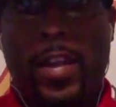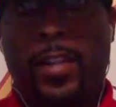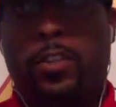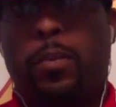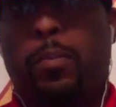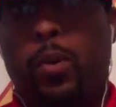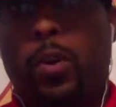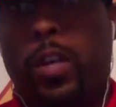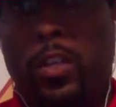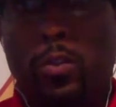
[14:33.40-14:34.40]
that you're
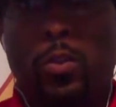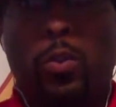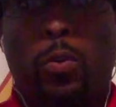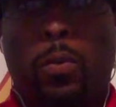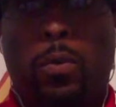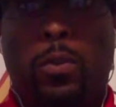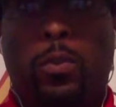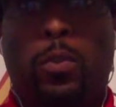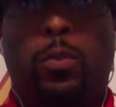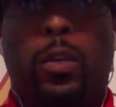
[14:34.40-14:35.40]
bored and you do
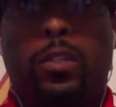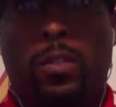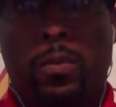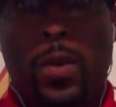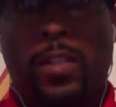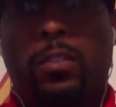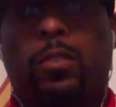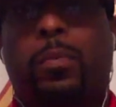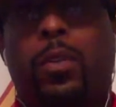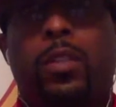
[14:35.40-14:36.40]
want to watch some
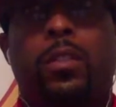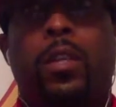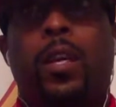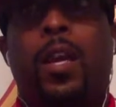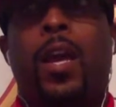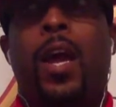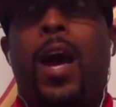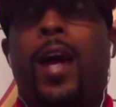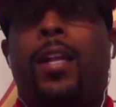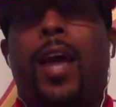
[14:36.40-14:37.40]
sports,
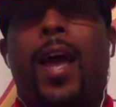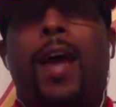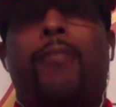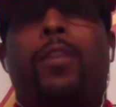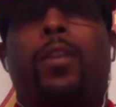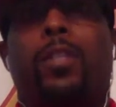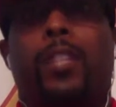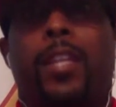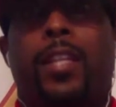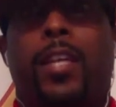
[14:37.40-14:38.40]
I have noticed
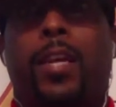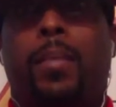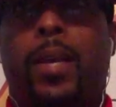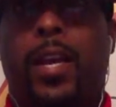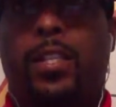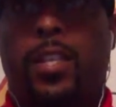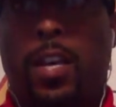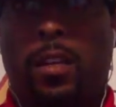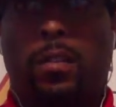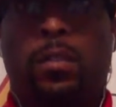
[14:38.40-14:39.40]
that the NBA
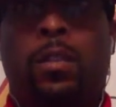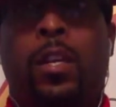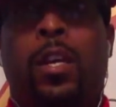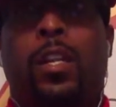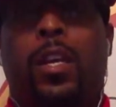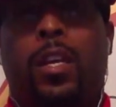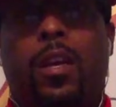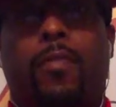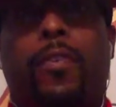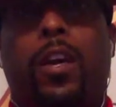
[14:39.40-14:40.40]
channel, the
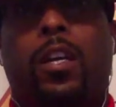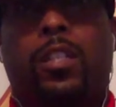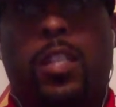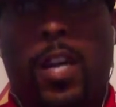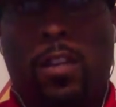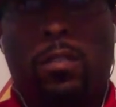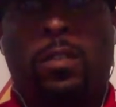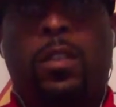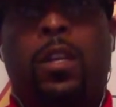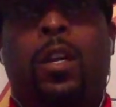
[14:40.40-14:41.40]
NFL
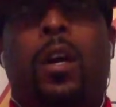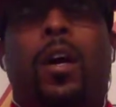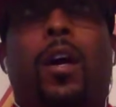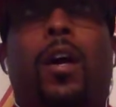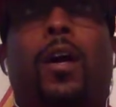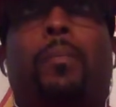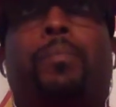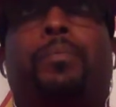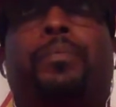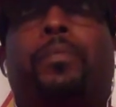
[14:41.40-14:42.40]
channel,
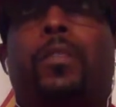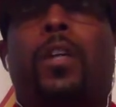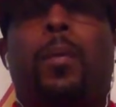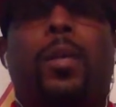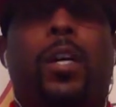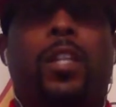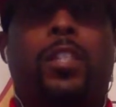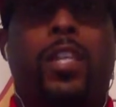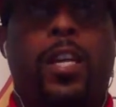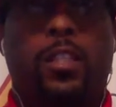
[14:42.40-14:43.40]
couple of other
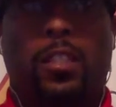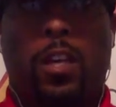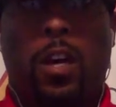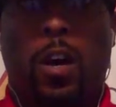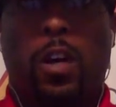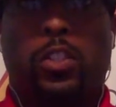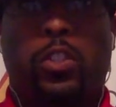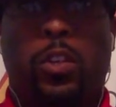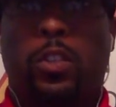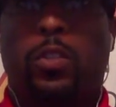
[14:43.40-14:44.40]
channels are
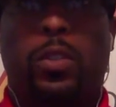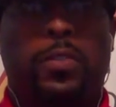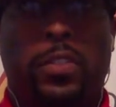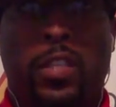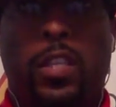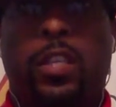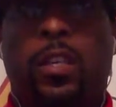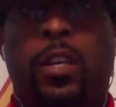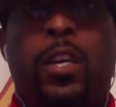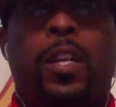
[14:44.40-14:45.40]
showing UFC.
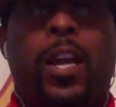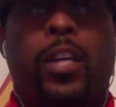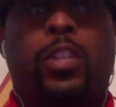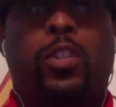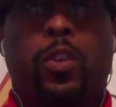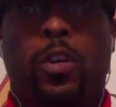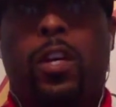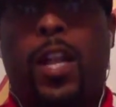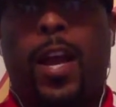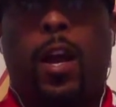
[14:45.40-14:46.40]
They're
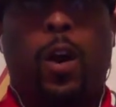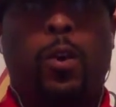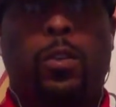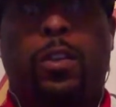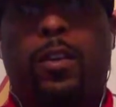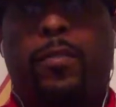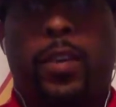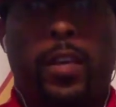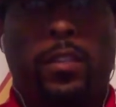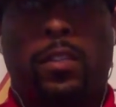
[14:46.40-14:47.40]
showing like older
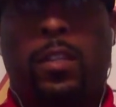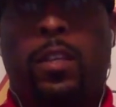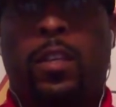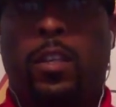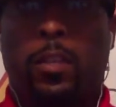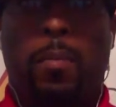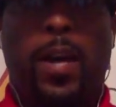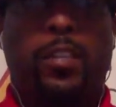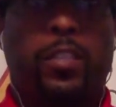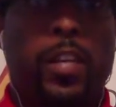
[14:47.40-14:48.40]
events you
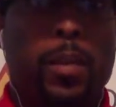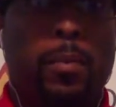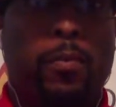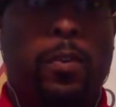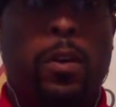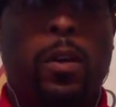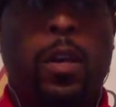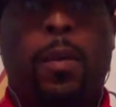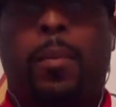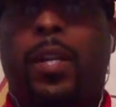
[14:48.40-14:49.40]
might have seen before,
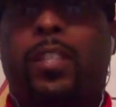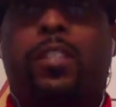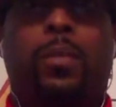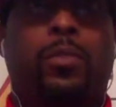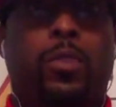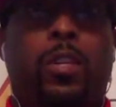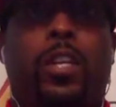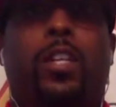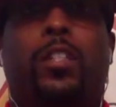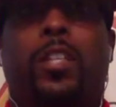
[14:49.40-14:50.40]
but it's some sort
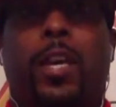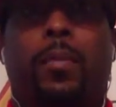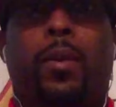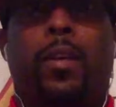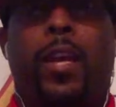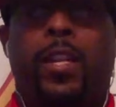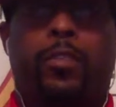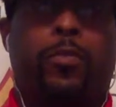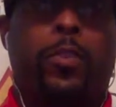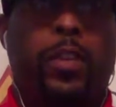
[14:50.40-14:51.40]
of entertainment and
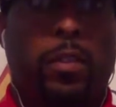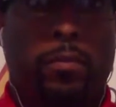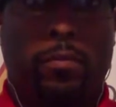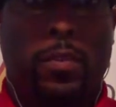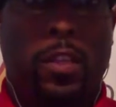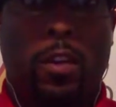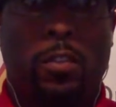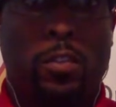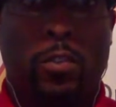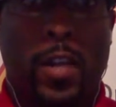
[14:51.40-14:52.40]
it's free for
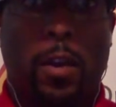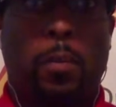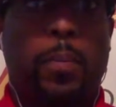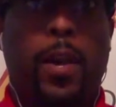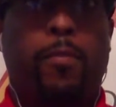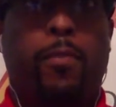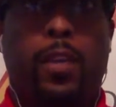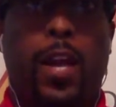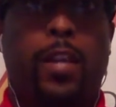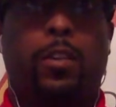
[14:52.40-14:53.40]
those of you that don't pay
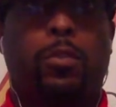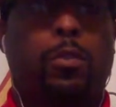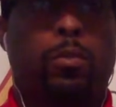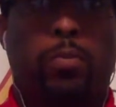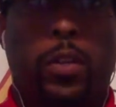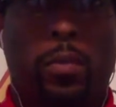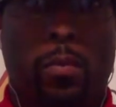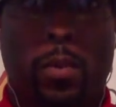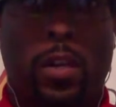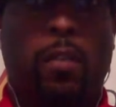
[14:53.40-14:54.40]
for like YouTube
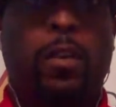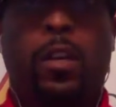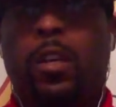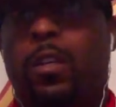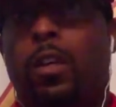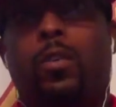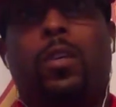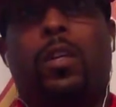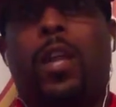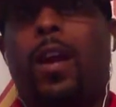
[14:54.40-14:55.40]
Premium or whatever. So you
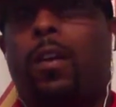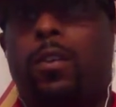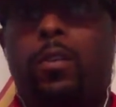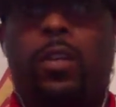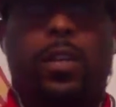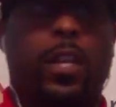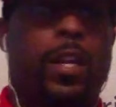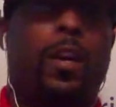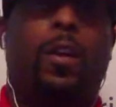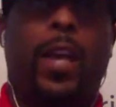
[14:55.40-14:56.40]
can
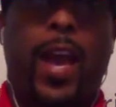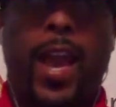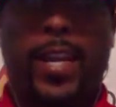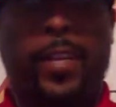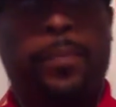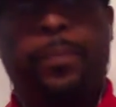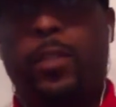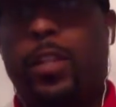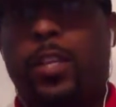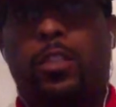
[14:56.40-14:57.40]
click on at 8.
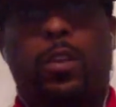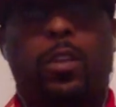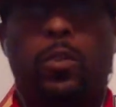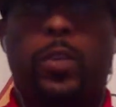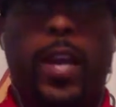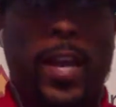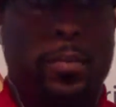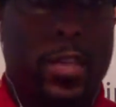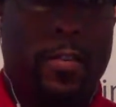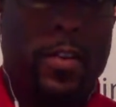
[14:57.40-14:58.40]
They're showing new
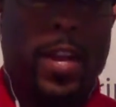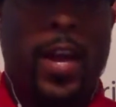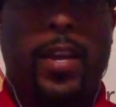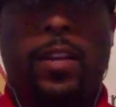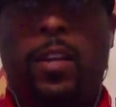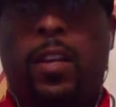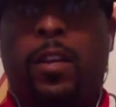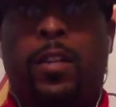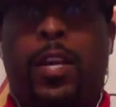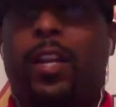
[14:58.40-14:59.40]
games every night.
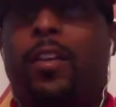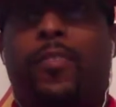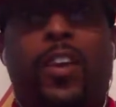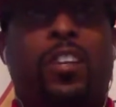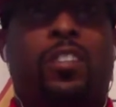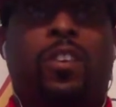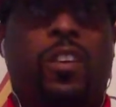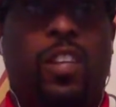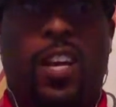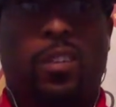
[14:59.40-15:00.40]
the NFL
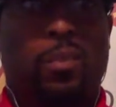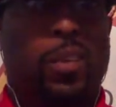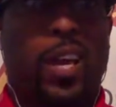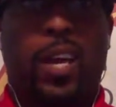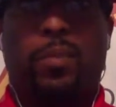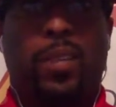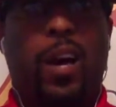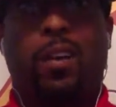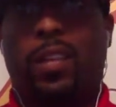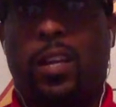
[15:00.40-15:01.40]
showing like new games
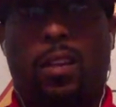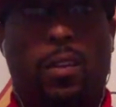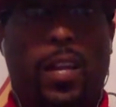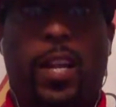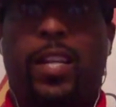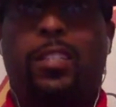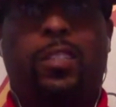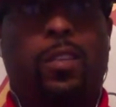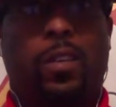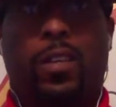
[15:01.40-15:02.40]
all long. Like they
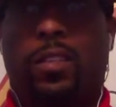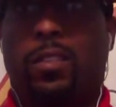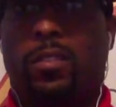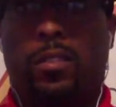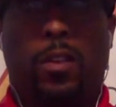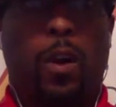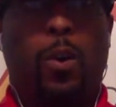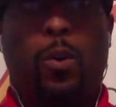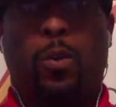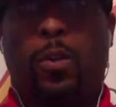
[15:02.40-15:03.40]
showing
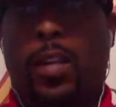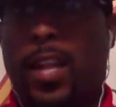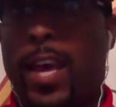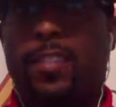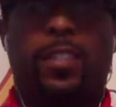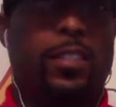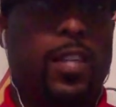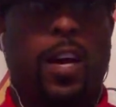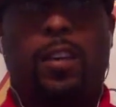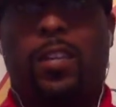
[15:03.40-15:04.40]
old classics
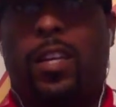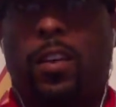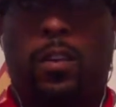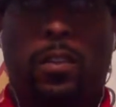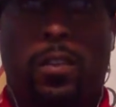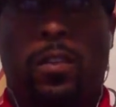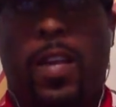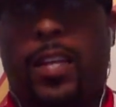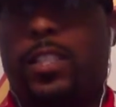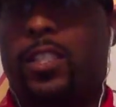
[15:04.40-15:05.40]
all day long.
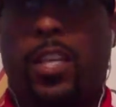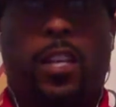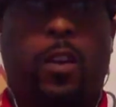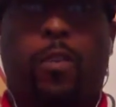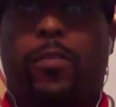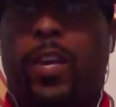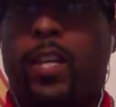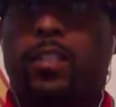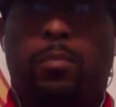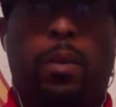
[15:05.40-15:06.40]
I just get
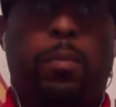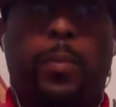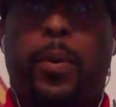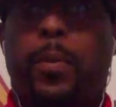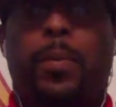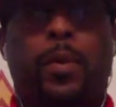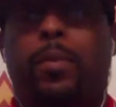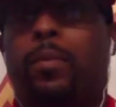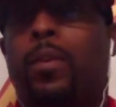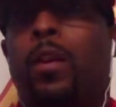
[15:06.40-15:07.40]
notifications, boom, boom, boom, boom,
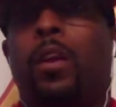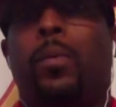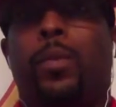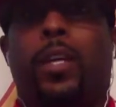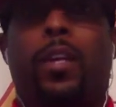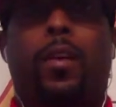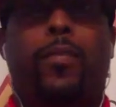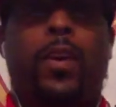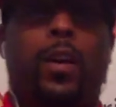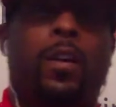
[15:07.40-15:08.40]
boom, with the
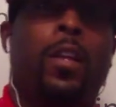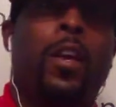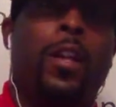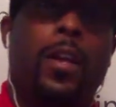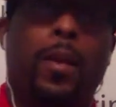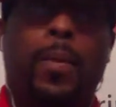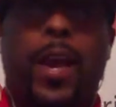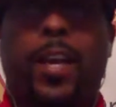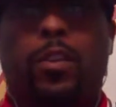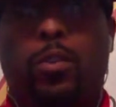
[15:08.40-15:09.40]
NFL. The
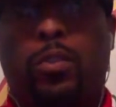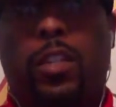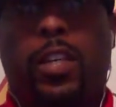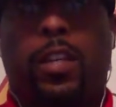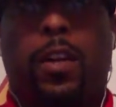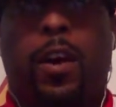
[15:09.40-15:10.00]
NBA usually